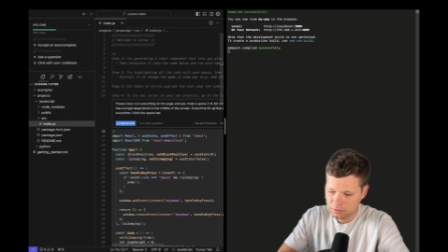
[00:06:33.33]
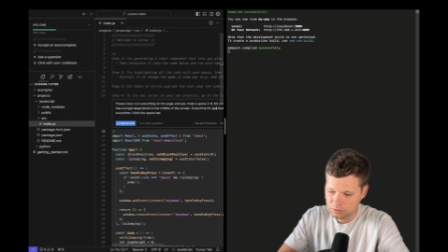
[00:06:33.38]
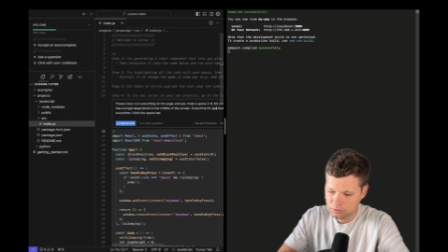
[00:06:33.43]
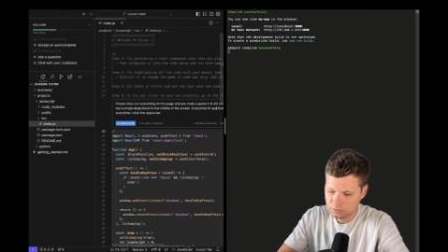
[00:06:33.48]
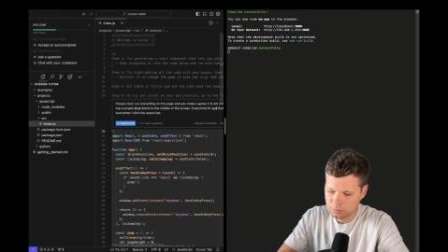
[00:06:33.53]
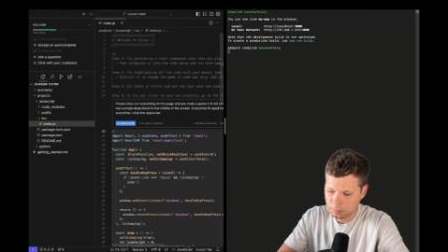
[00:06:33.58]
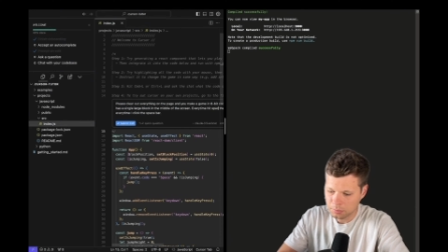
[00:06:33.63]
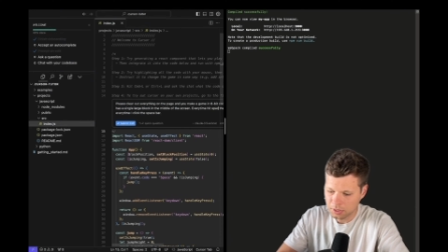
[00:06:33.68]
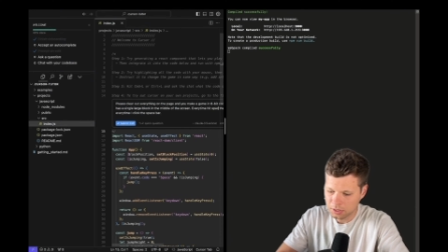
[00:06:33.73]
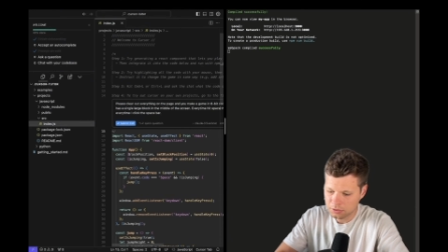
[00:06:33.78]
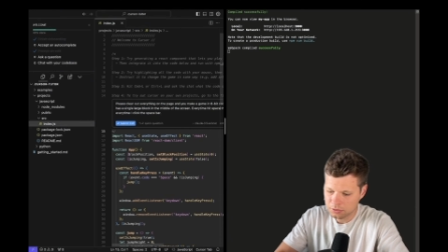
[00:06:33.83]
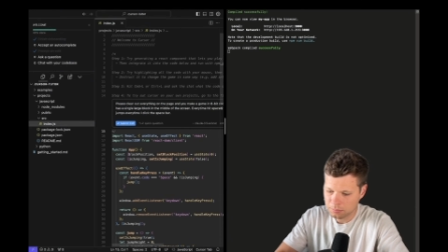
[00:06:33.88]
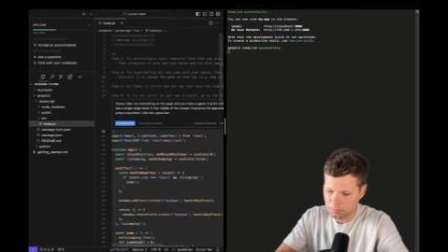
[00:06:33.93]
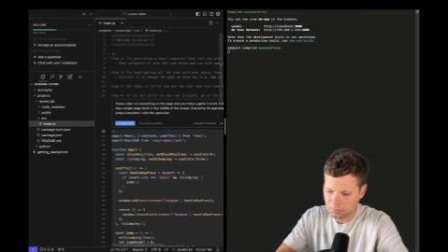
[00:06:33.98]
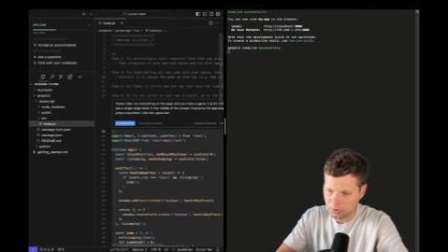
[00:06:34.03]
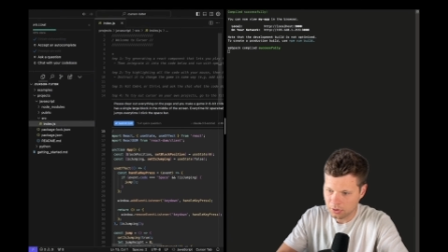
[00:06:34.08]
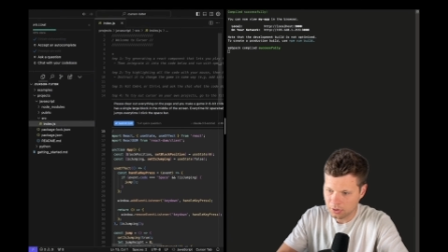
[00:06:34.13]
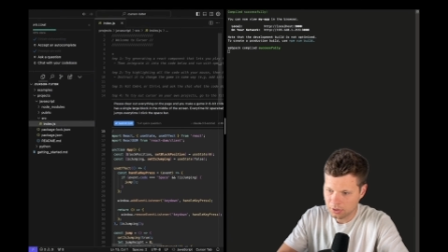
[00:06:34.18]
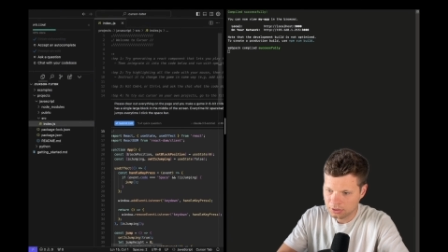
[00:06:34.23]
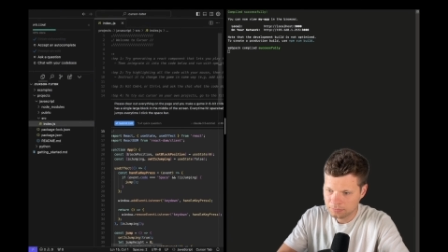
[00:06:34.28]

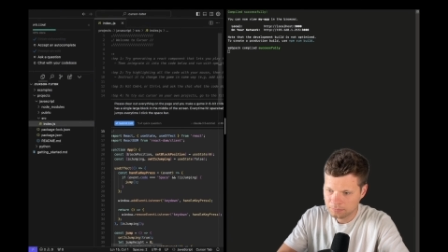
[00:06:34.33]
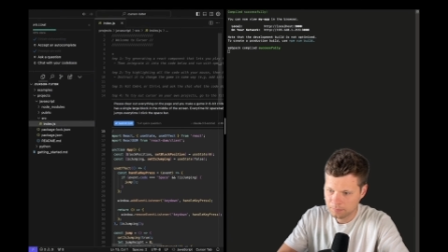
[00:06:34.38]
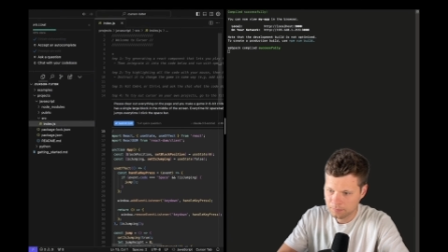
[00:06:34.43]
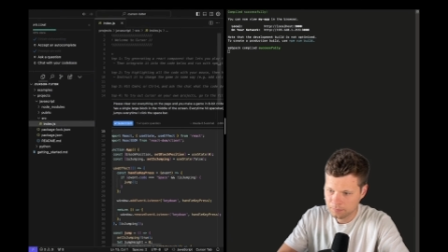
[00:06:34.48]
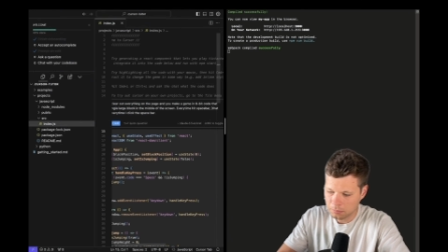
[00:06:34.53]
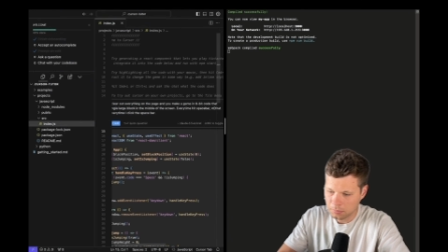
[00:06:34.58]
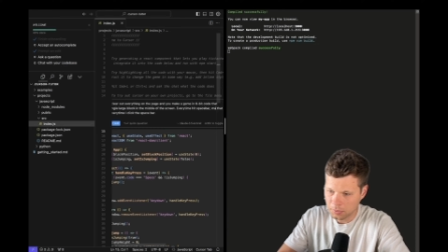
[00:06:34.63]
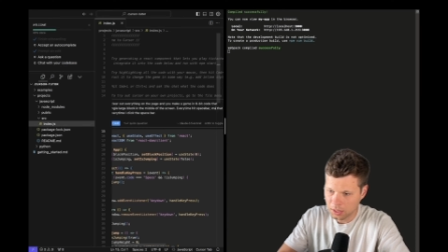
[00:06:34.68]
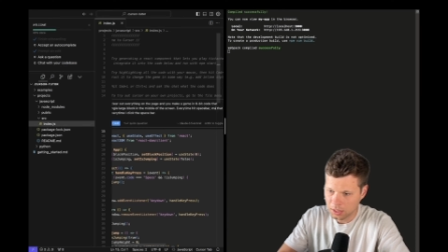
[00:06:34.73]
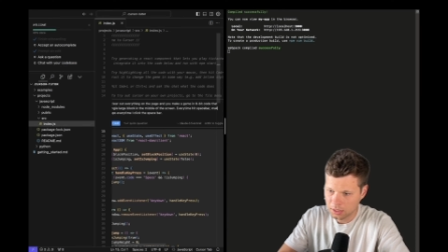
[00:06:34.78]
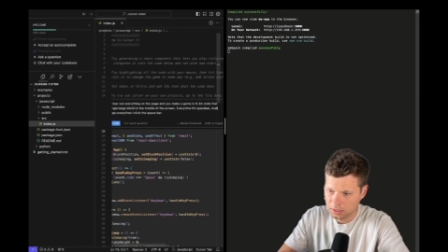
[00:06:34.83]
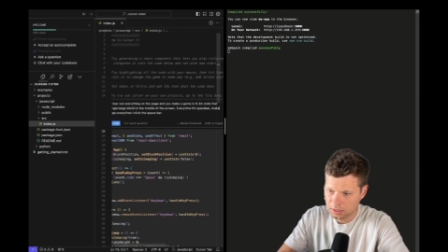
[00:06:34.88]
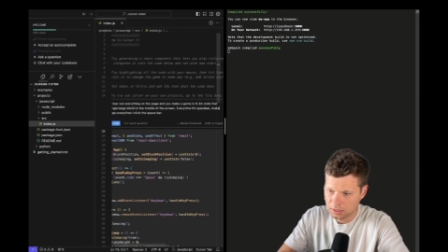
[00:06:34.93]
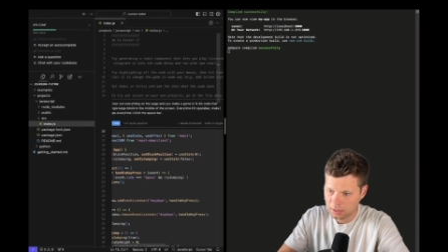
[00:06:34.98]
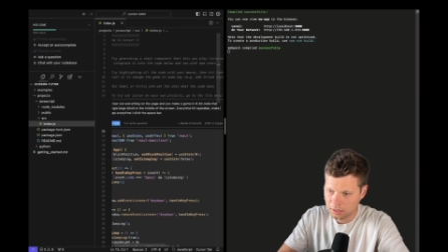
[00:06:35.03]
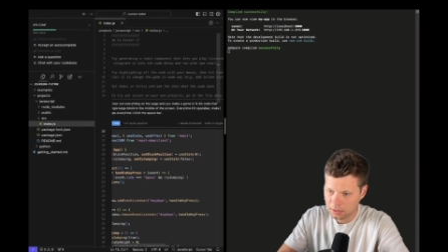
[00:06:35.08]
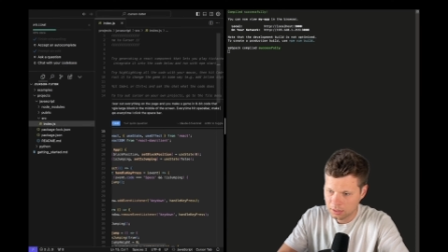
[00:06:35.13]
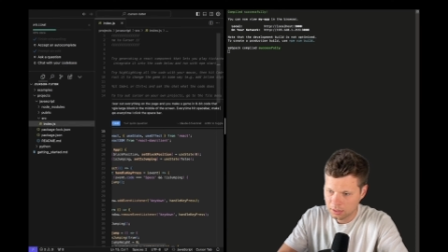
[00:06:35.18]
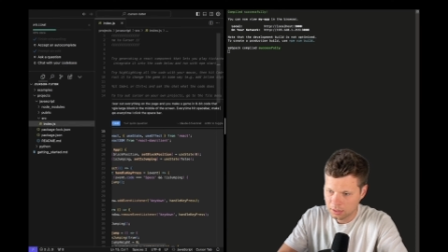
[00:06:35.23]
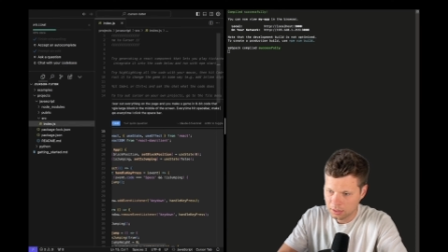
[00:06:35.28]
spacebar, make
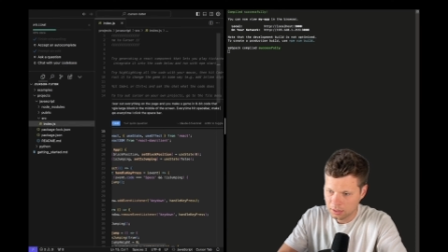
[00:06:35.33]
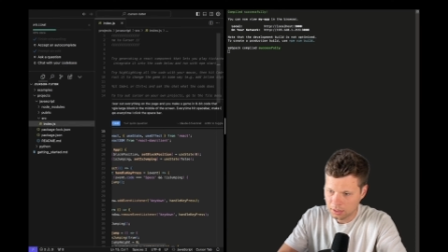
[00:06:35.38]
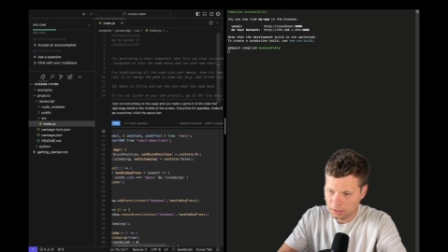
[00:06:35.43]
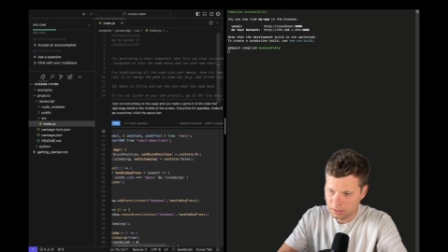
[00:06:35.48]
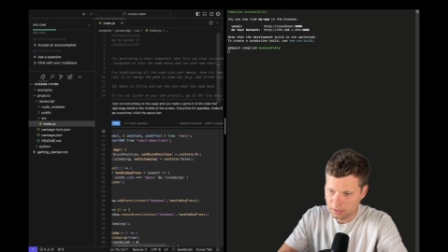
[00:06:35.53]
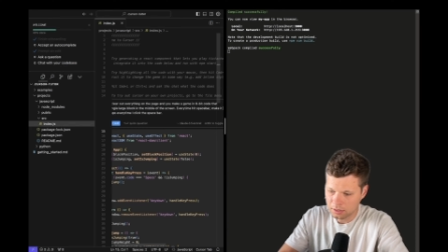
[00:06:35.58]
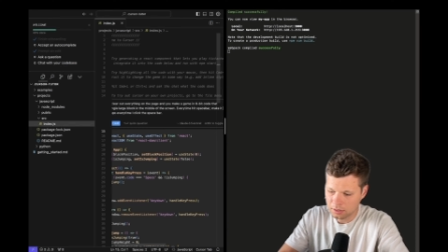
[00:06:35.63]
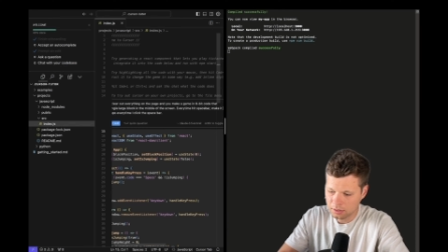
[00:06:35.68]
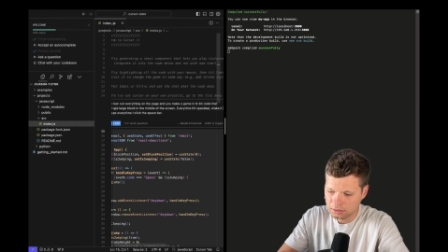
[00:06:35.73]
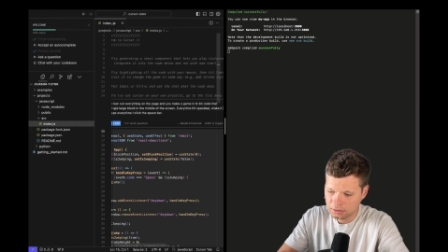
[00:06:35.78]
it